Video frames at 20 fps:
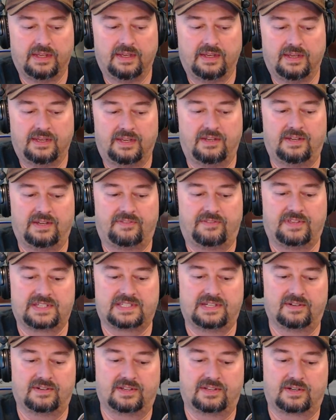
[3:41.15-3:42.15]
You have
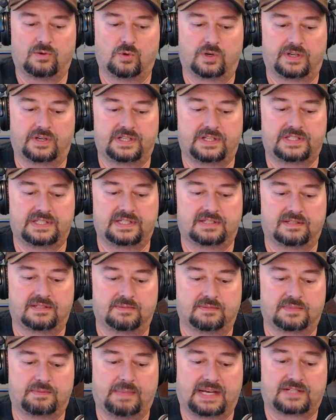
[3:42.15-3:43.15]
things in here like coordinate
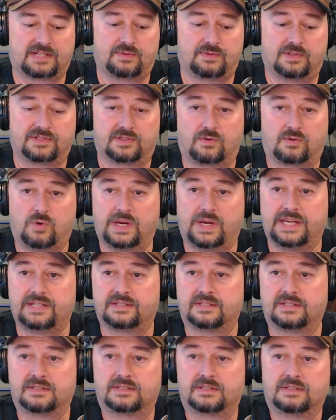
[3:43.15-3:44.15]
systems, Maxwell's
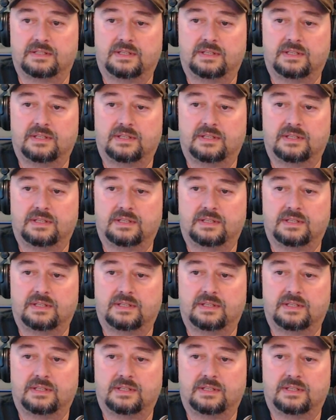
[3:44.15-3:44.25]
equations